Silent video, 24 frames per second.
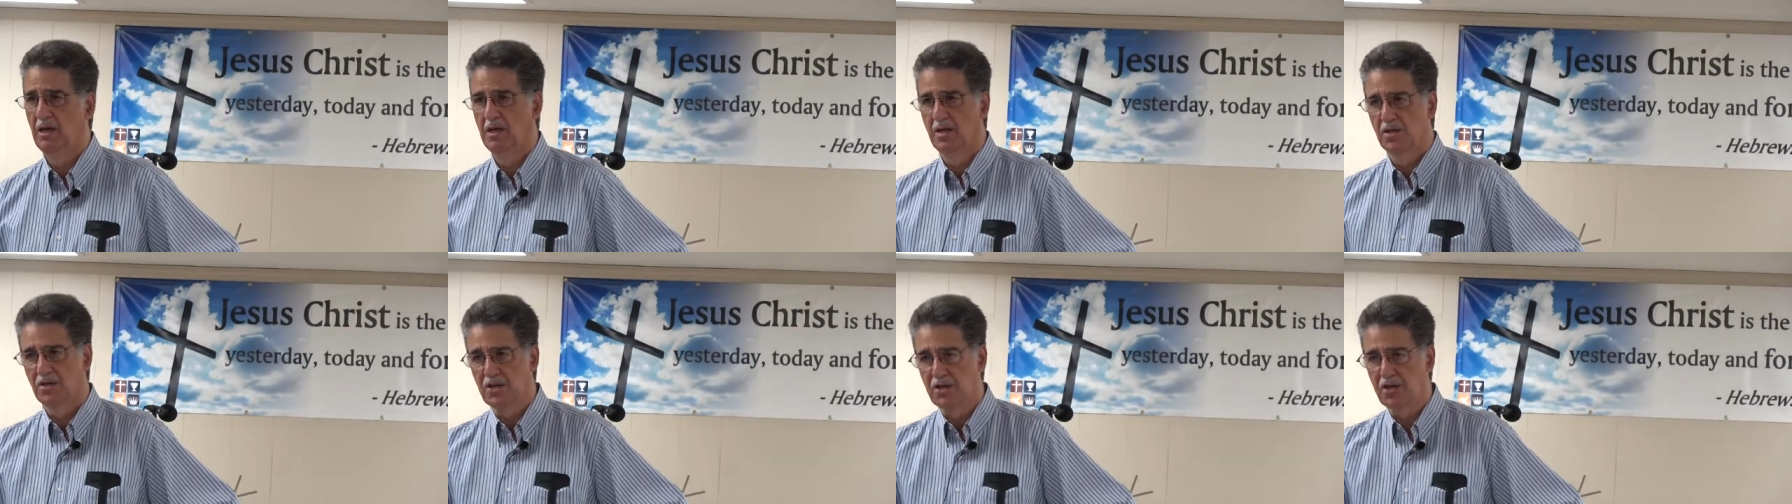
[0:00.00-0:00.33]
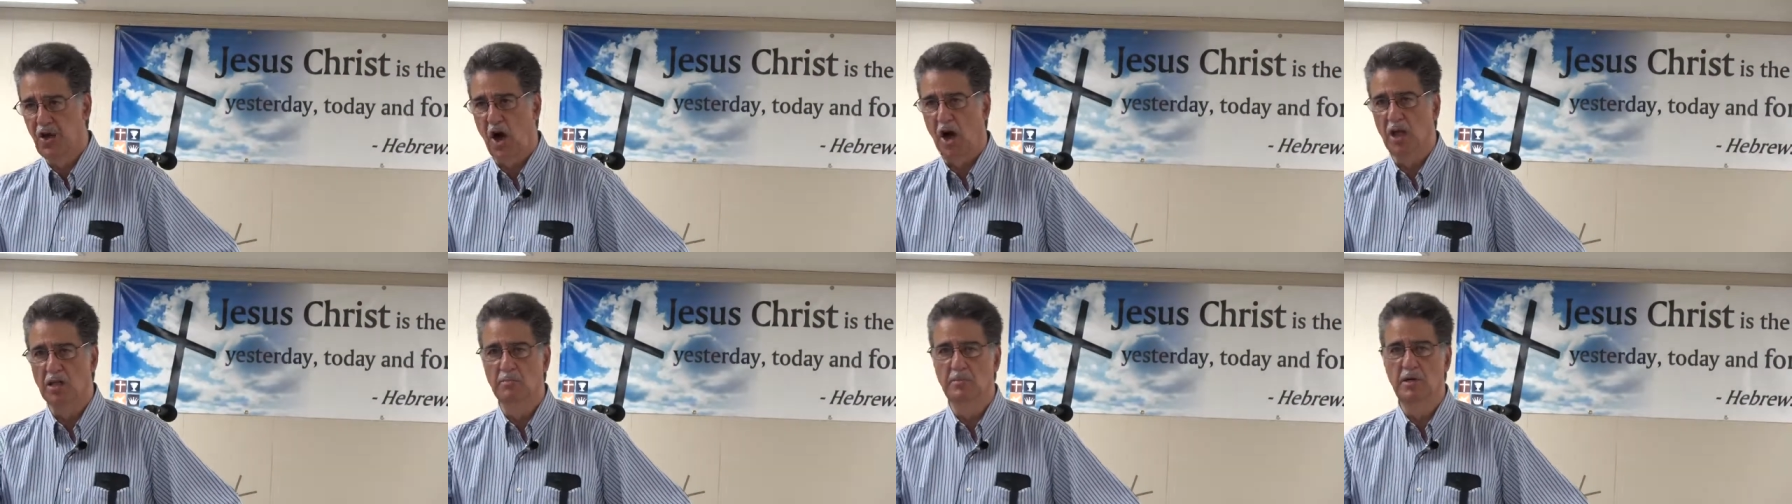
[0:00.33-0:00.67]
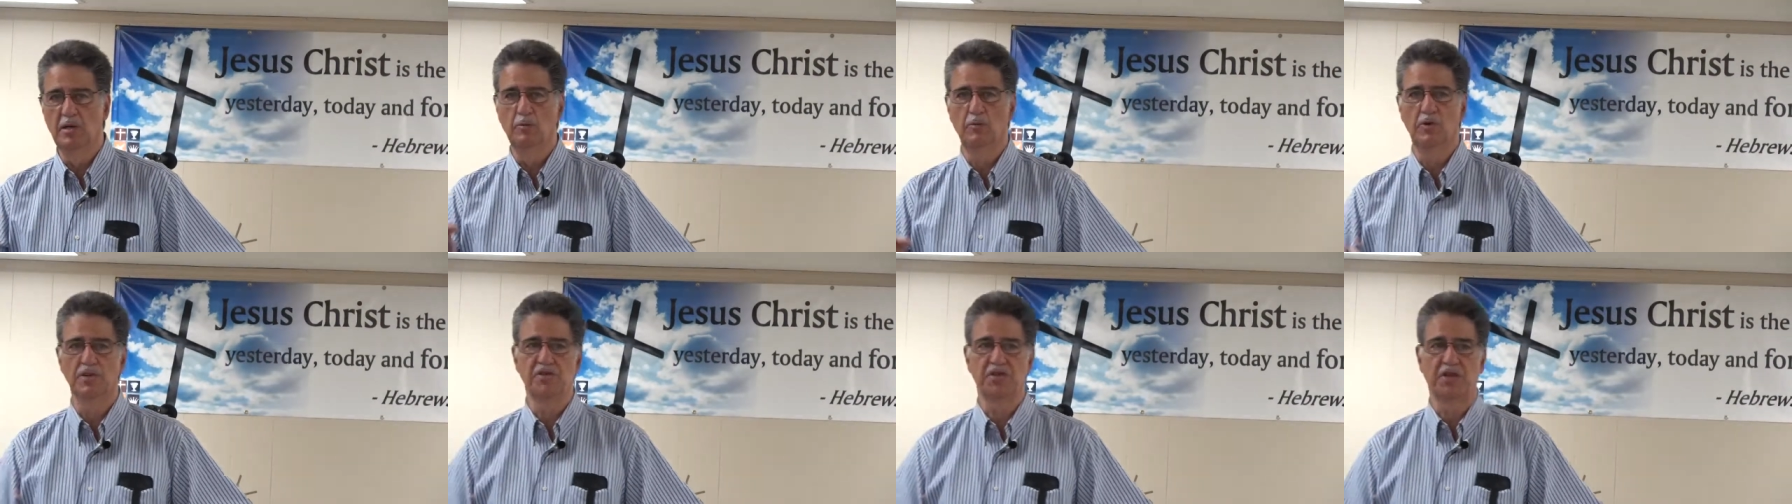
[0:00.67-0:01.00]

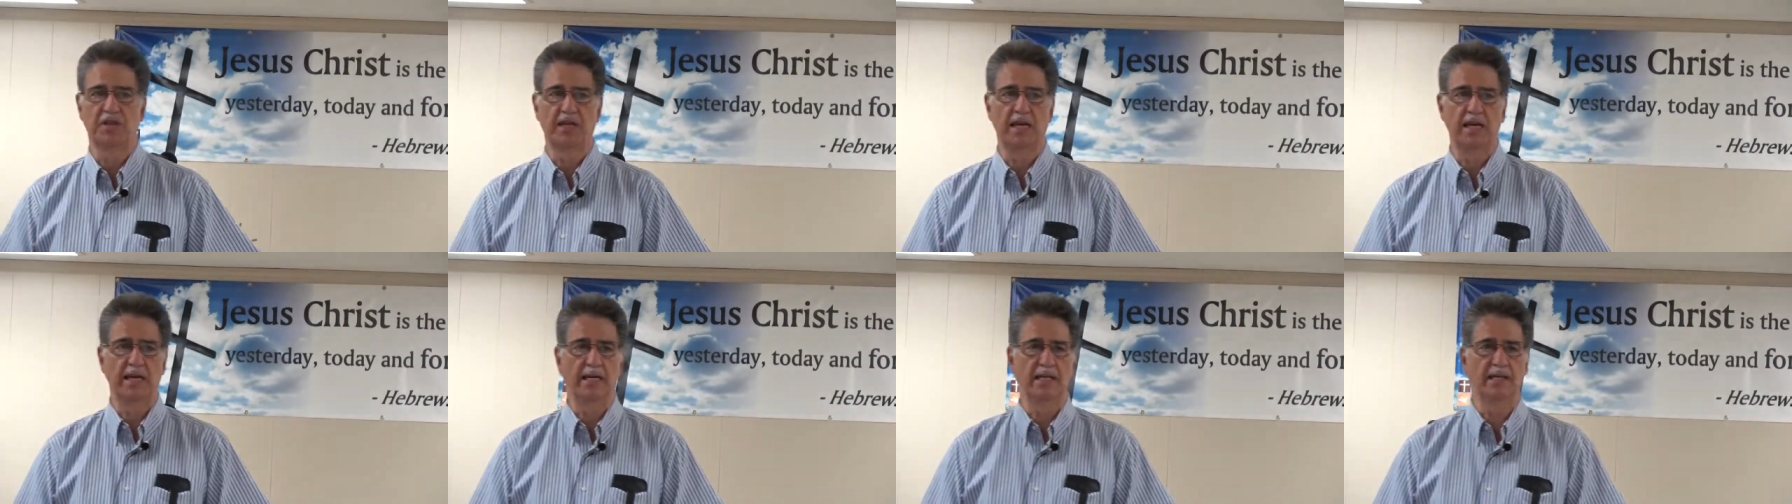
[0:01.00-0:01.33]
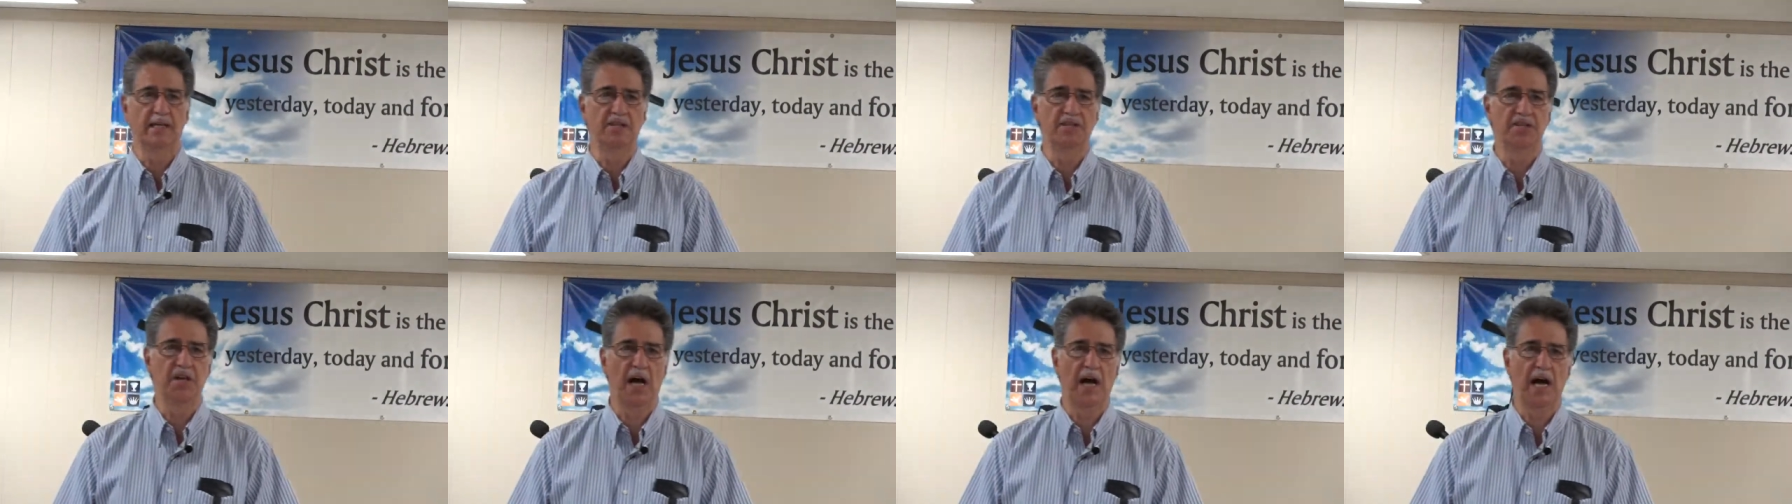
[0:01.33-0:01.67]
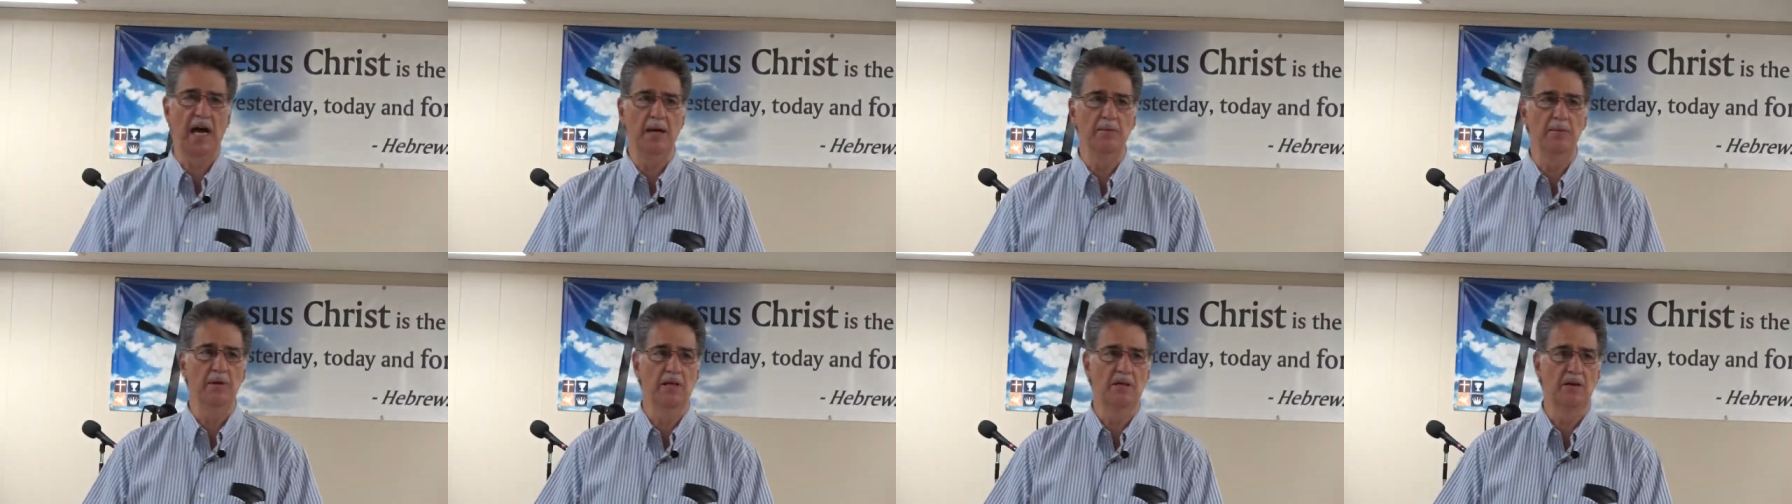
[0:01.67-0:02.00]
Solomon was the king at the
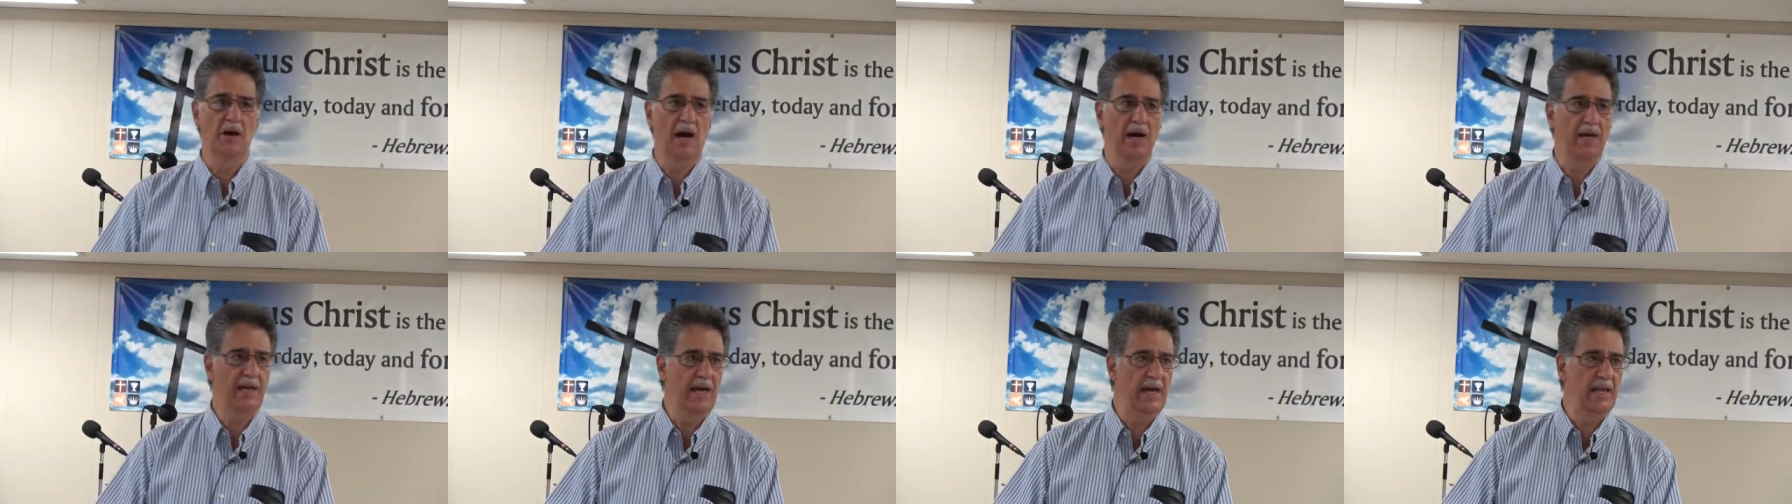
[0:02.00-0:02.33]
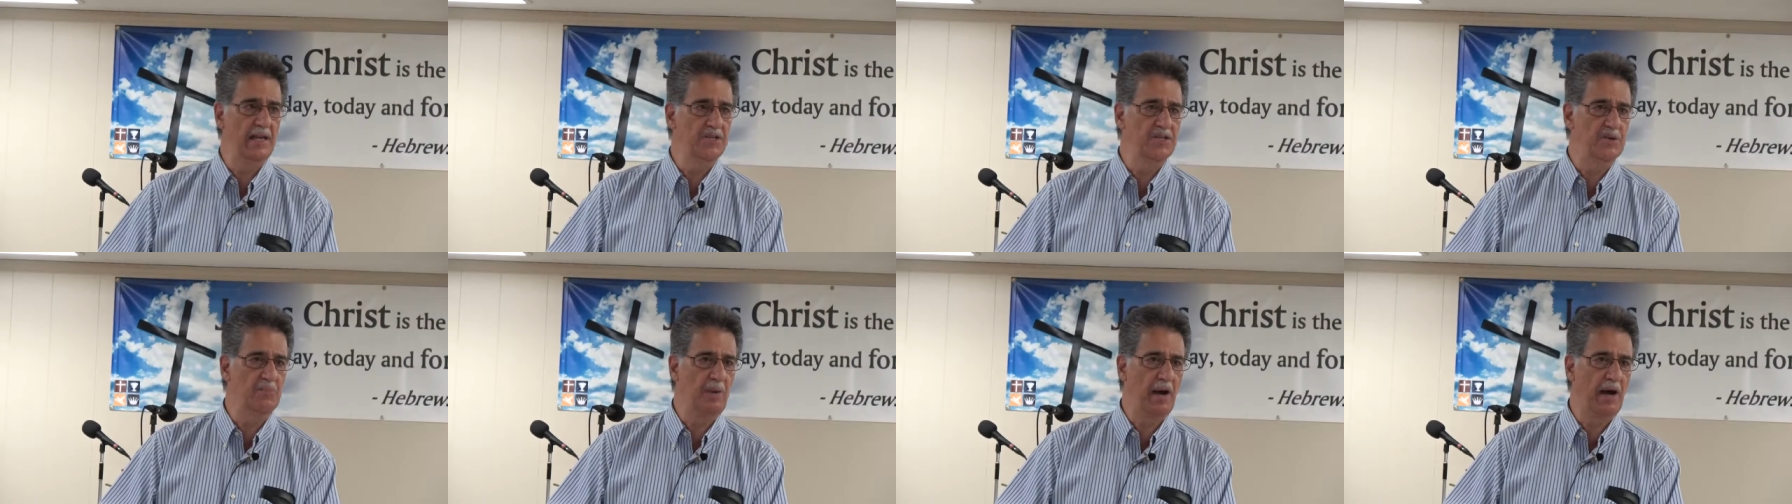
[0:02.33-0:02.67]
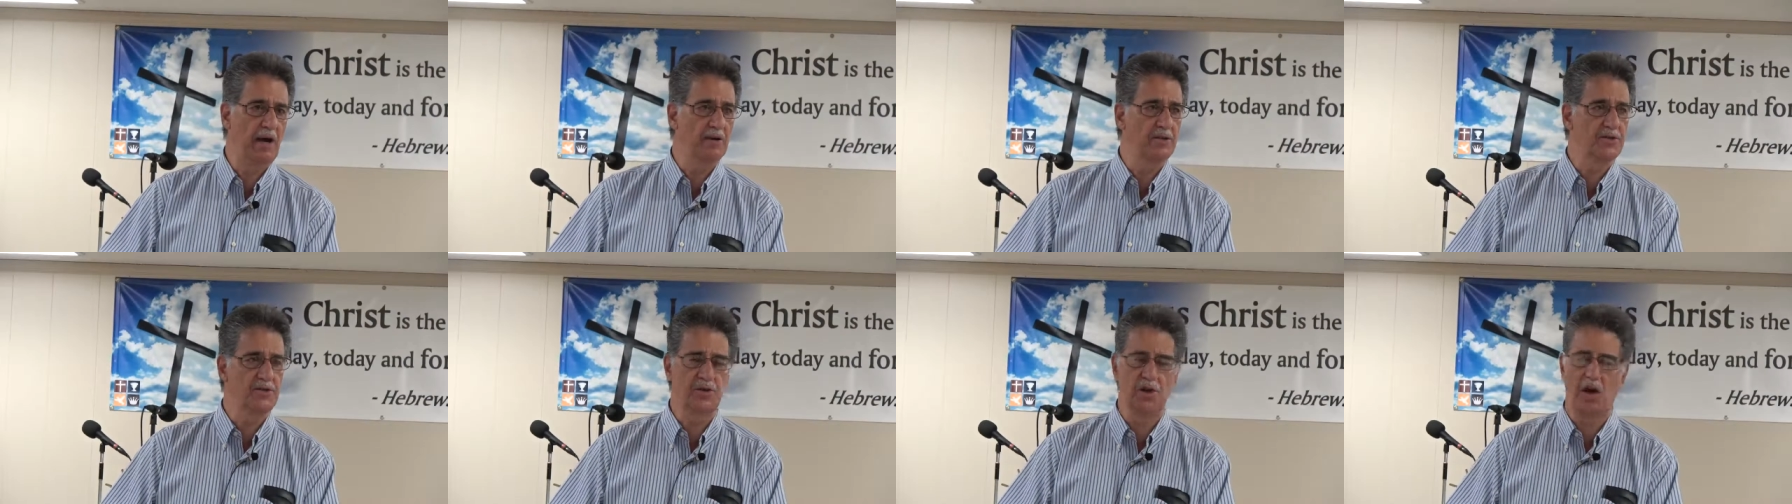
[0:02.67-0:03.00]
time and God had
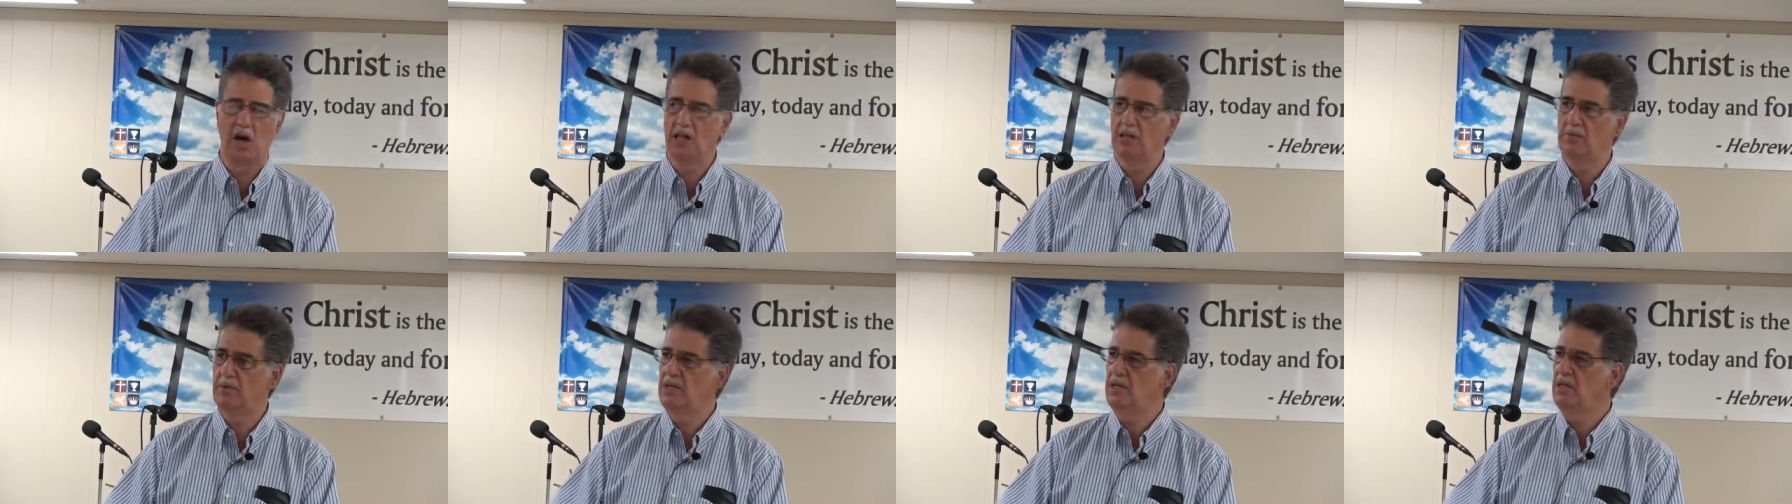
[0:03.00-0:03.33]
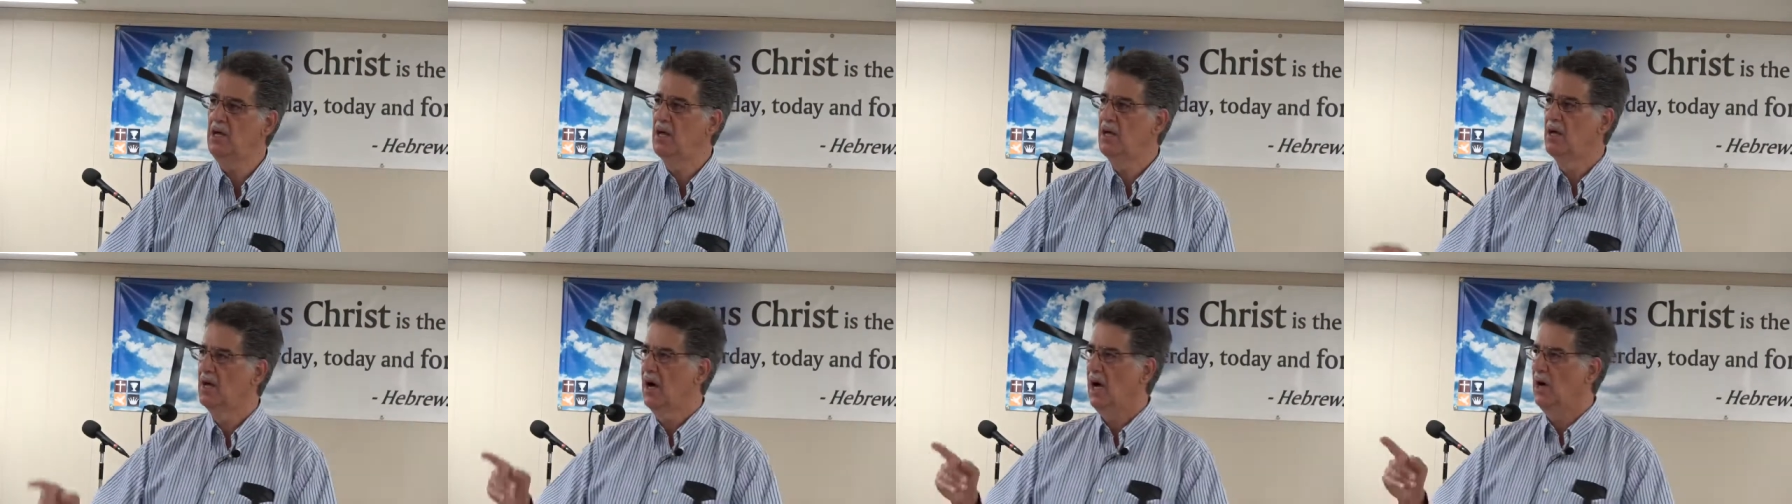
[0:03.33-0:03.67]
inspired Solomon.